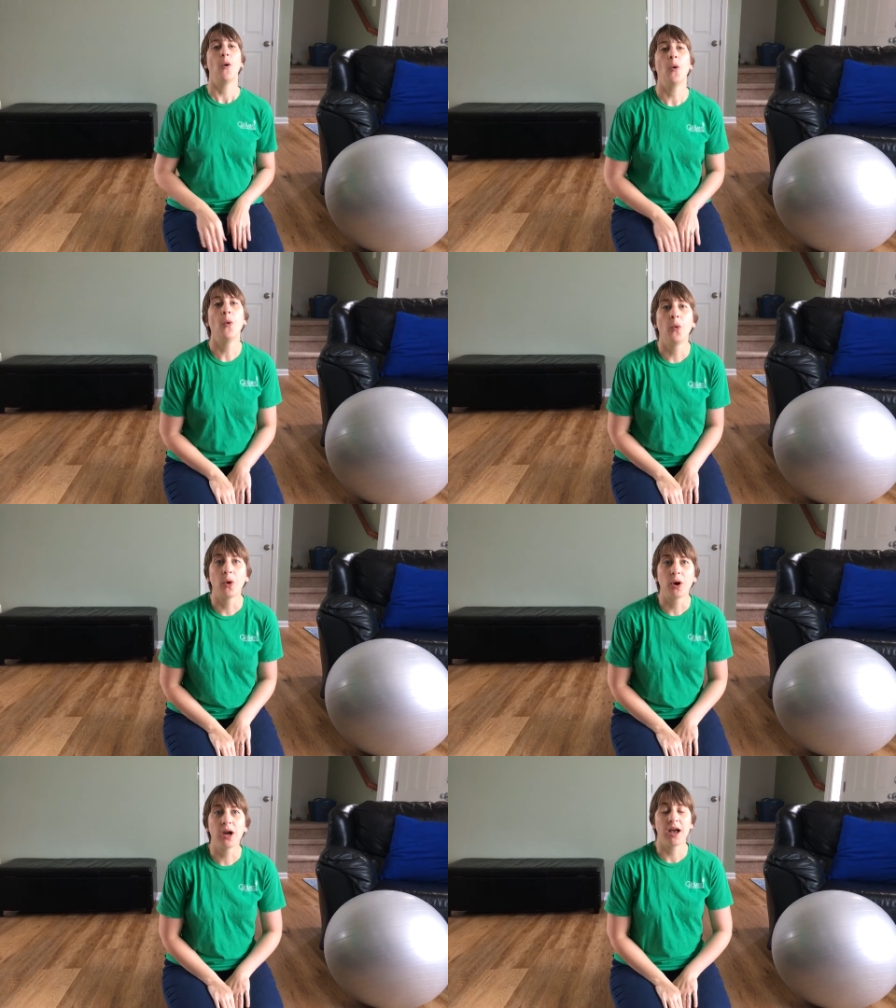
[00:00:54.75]

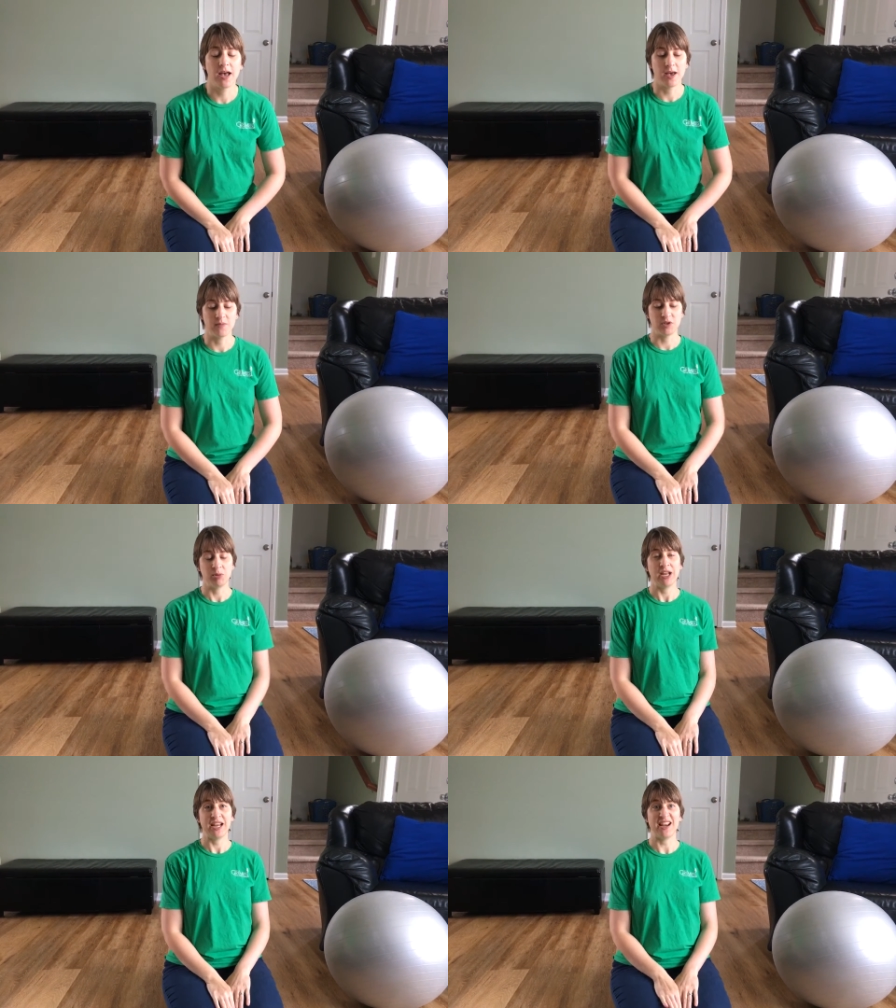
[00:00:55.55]
or
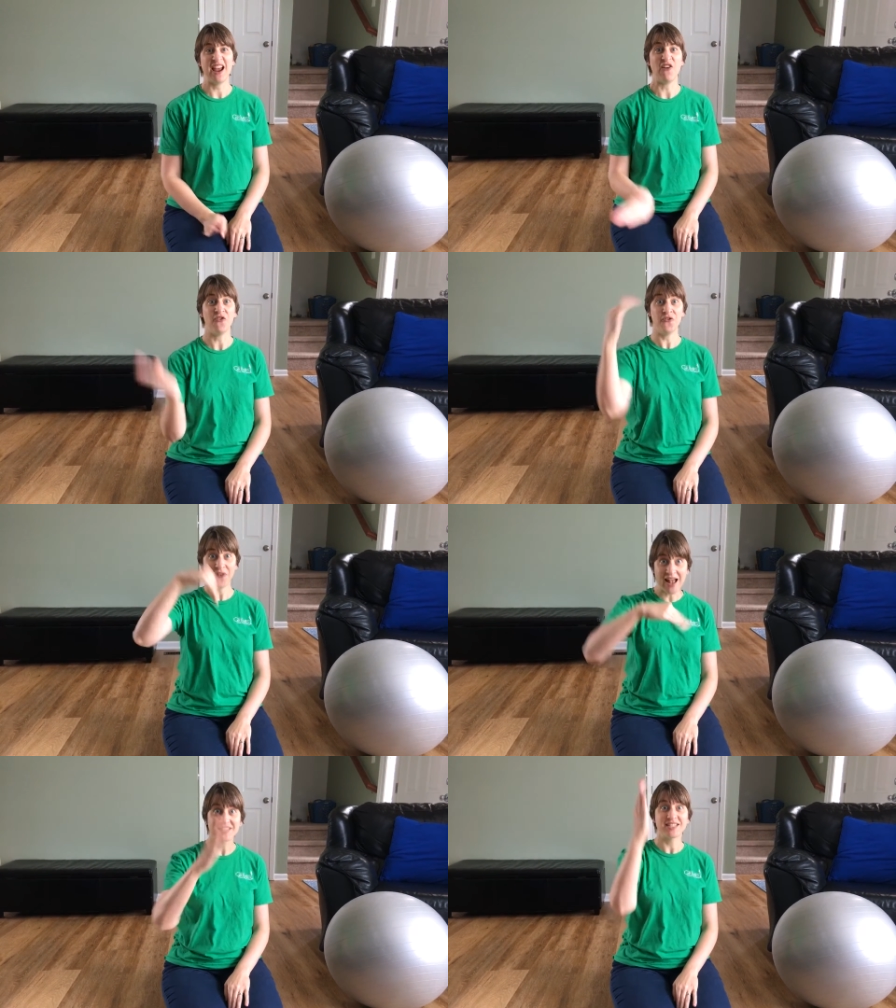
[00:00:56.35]
depending on how
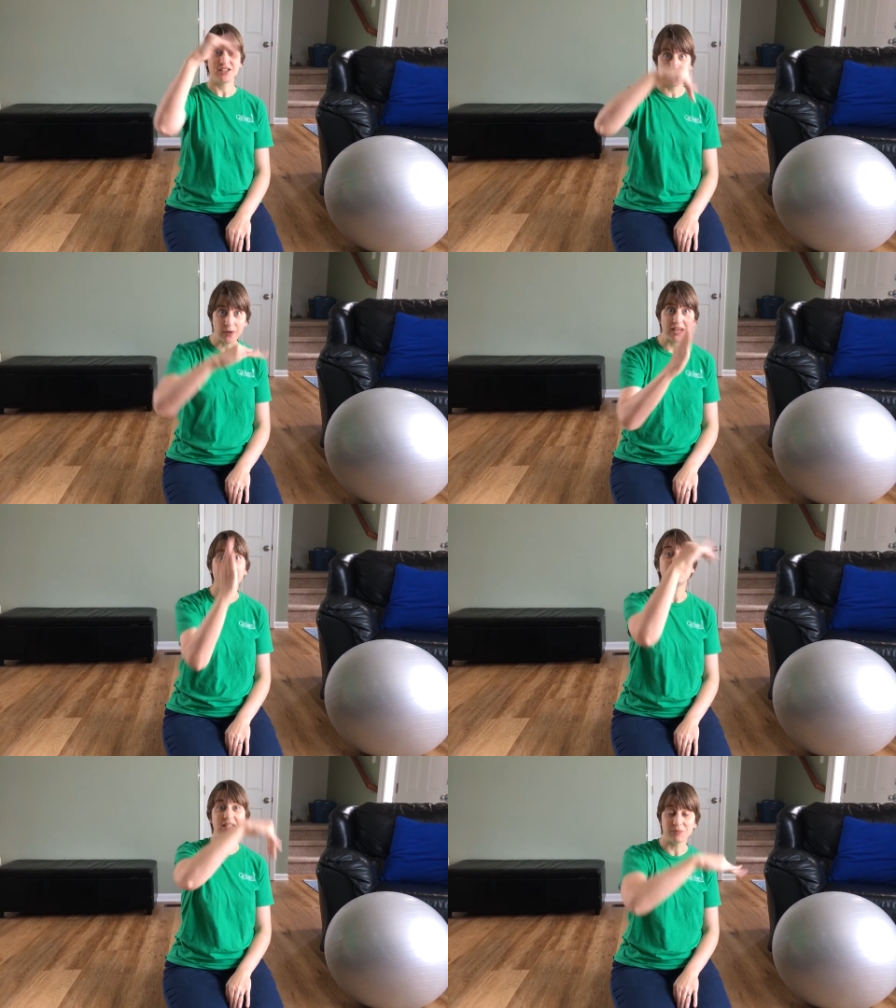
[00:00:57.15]
fast the
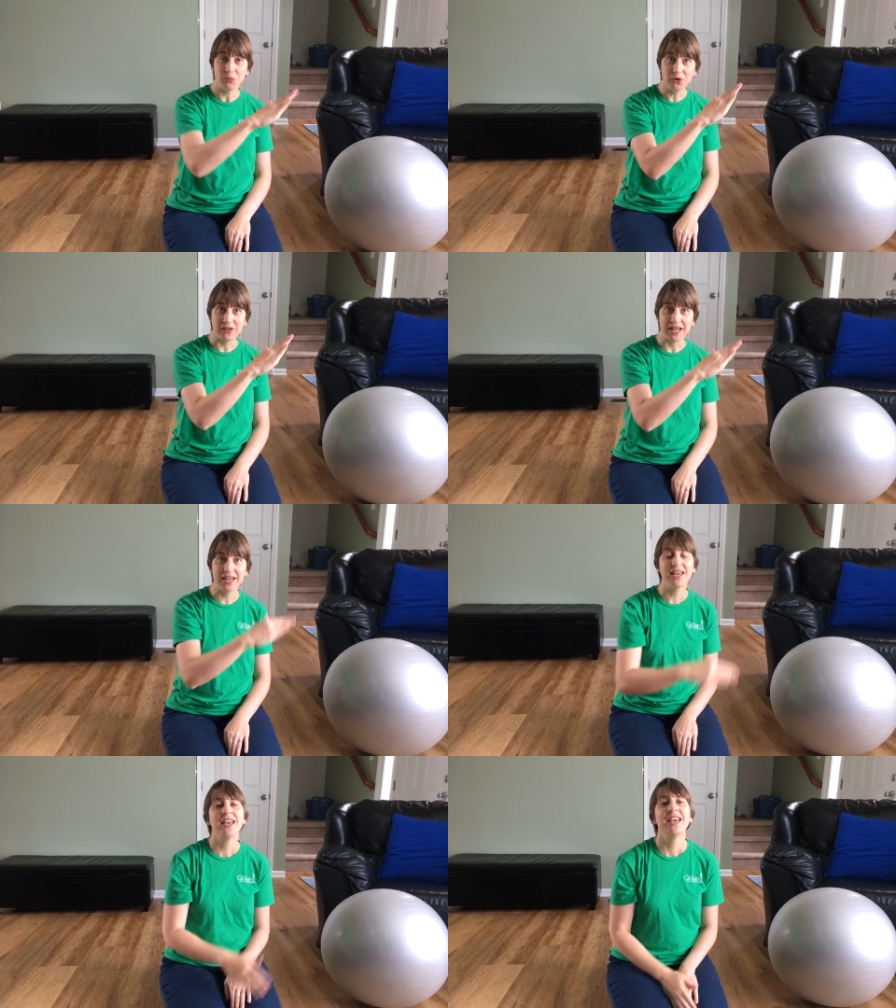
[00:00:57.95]
wave is
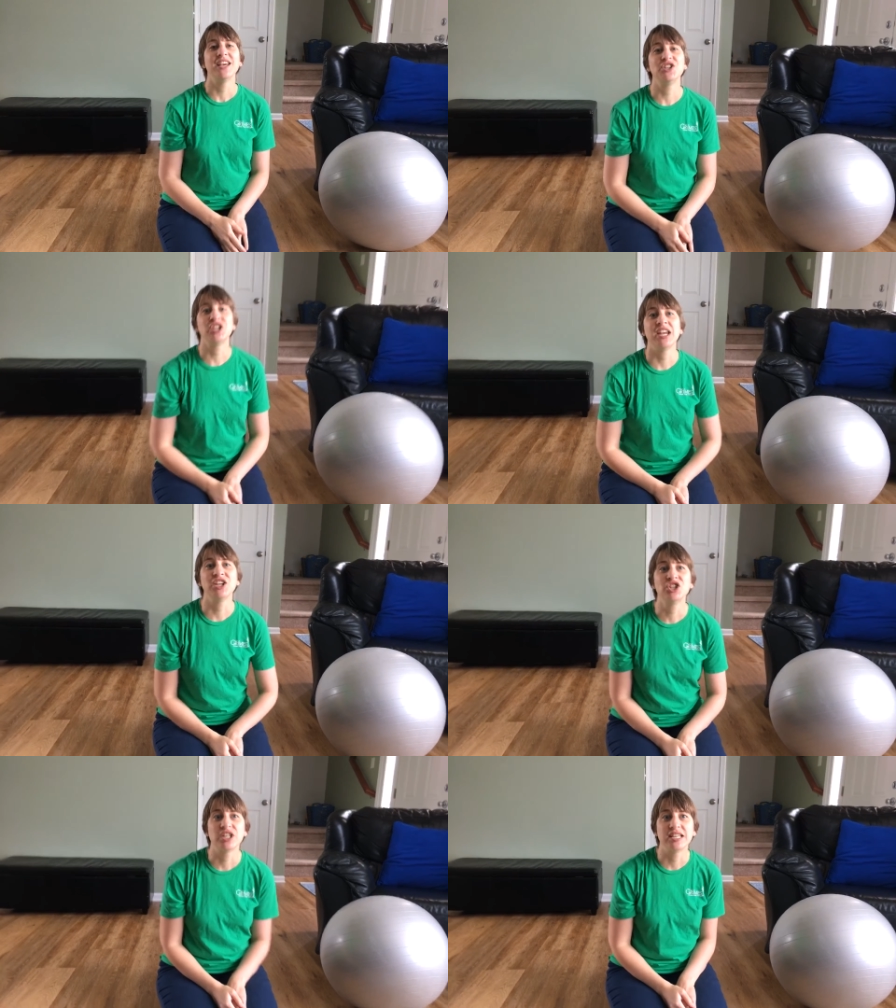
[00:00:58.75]
moving, it
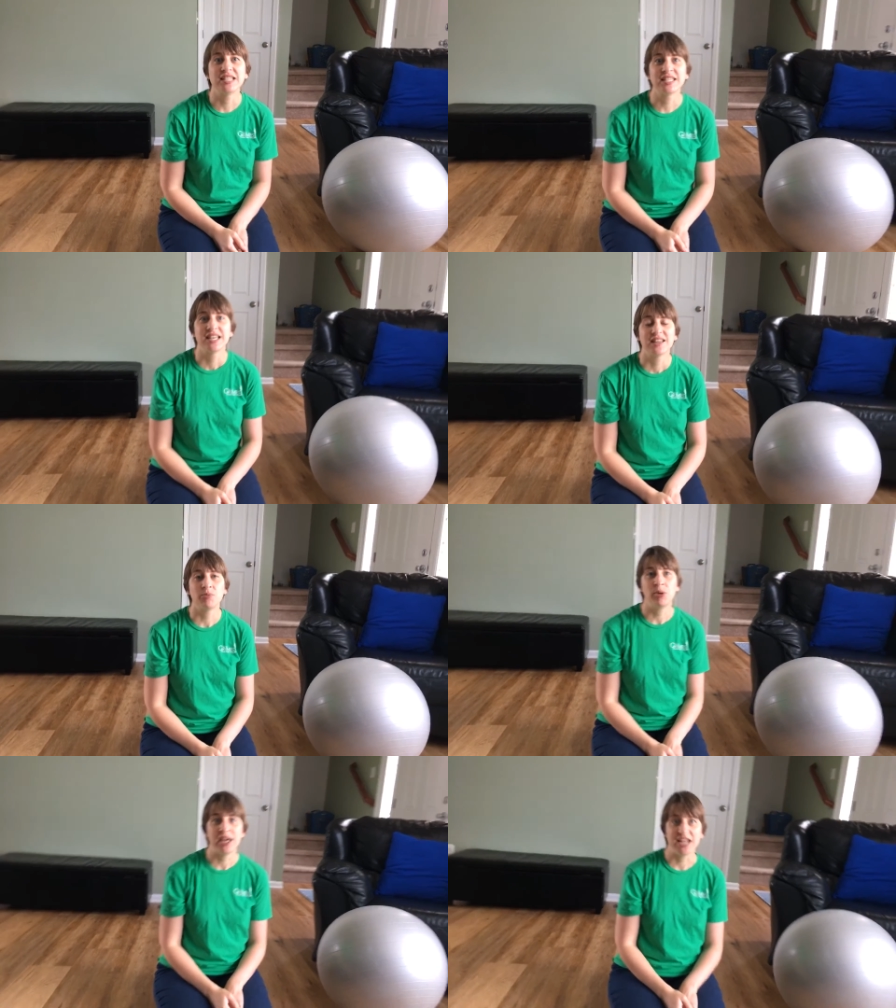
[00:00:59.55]
changes the
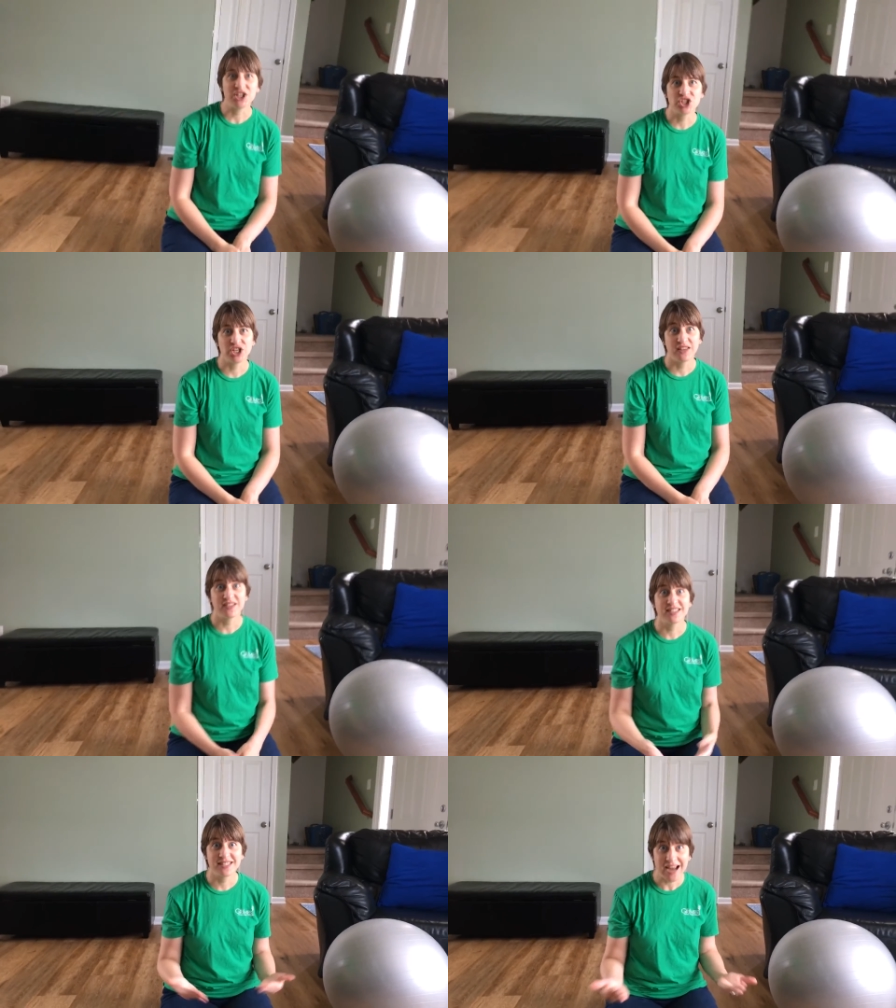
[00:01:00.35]
pitch and
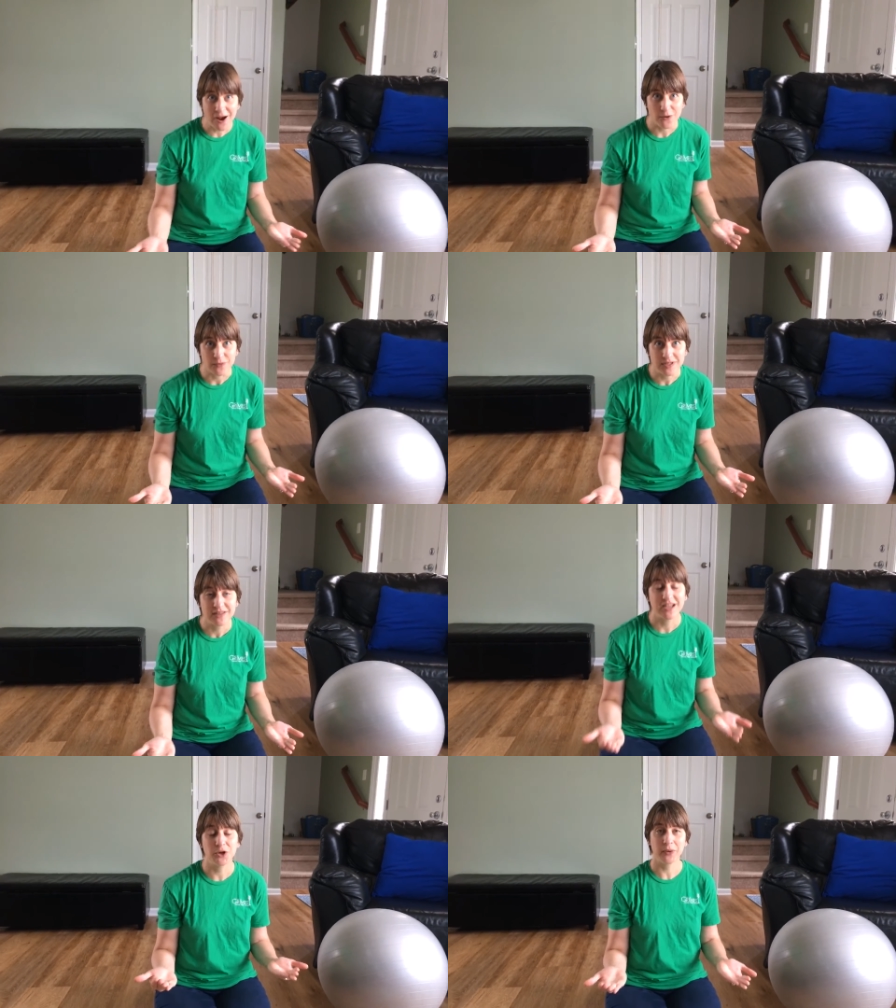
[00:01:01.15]
the sound
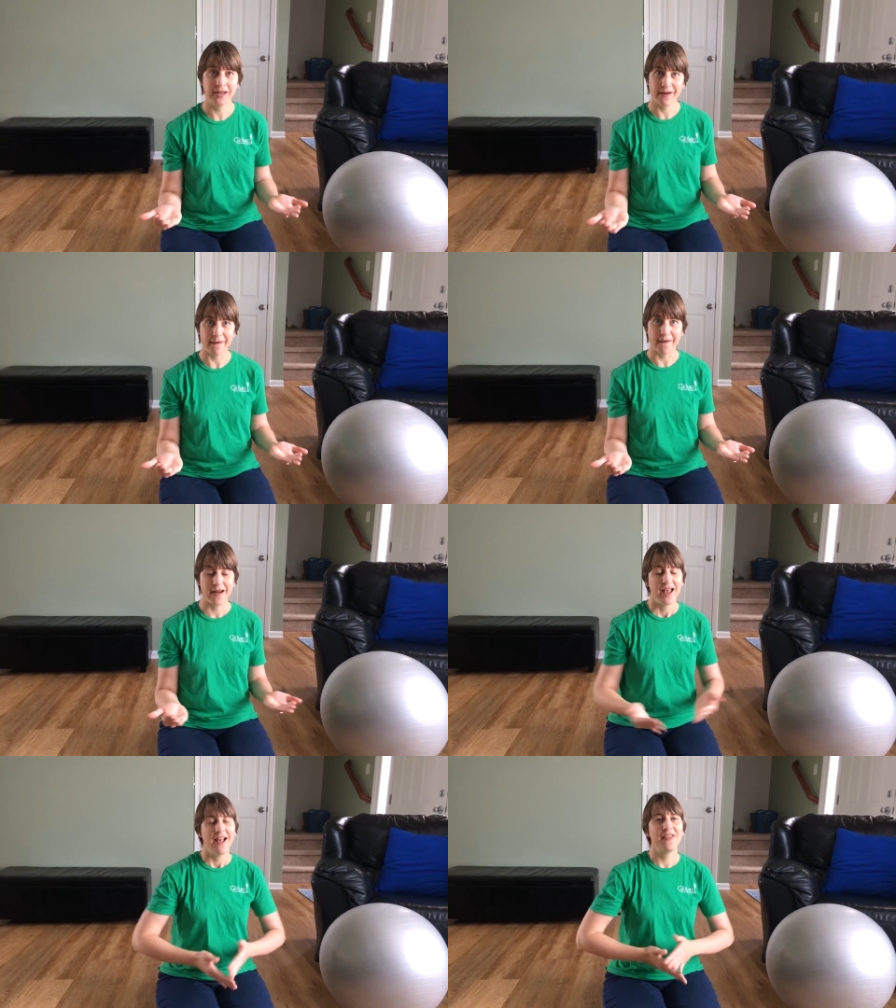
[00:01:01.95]
that you hear.
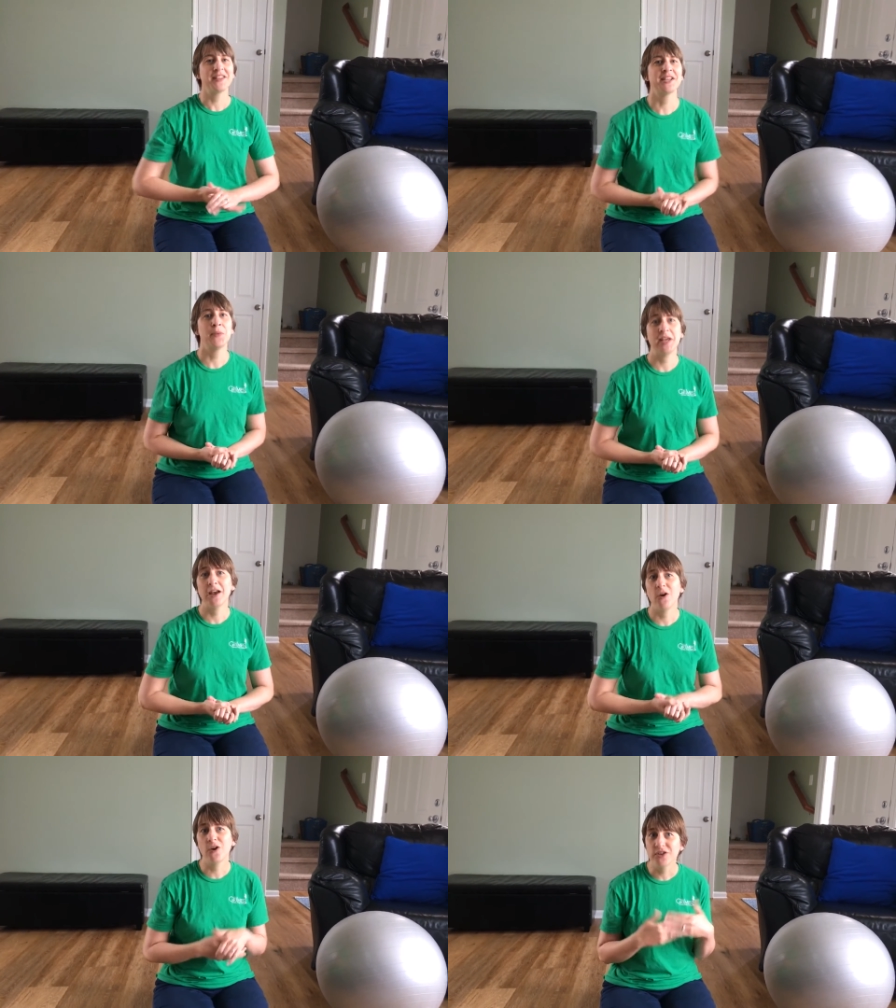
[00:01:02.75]
And that's how we
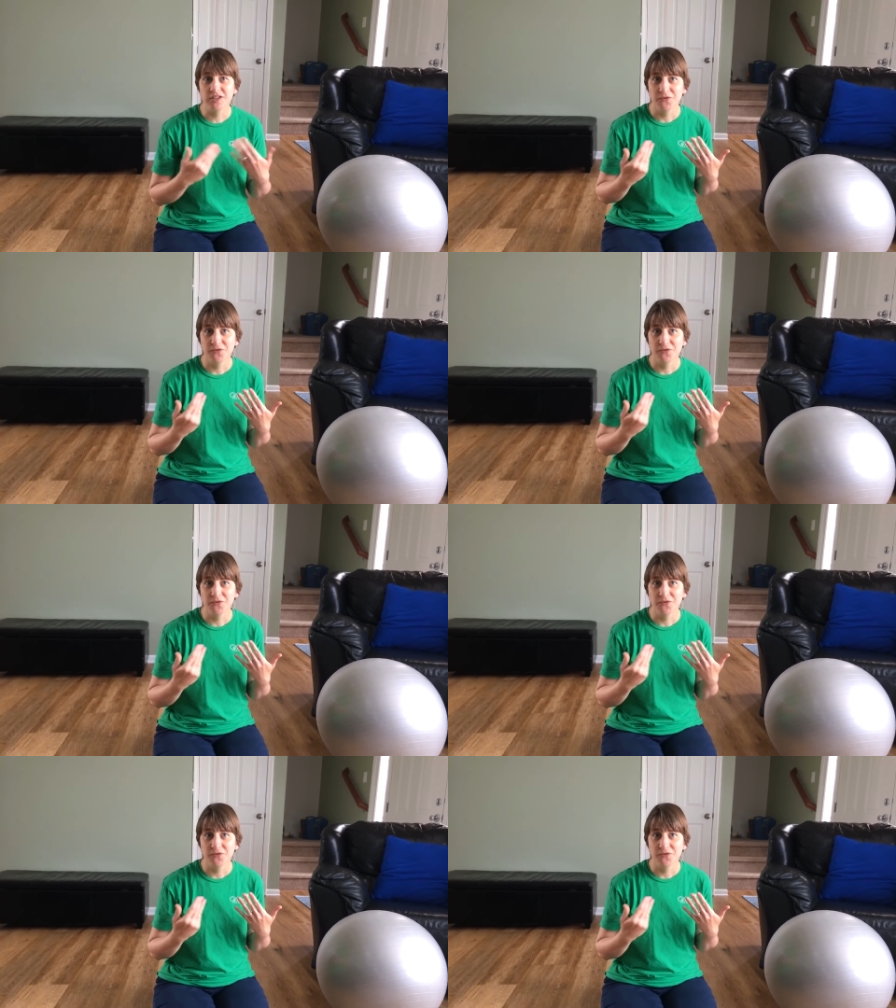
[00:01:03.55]
get all the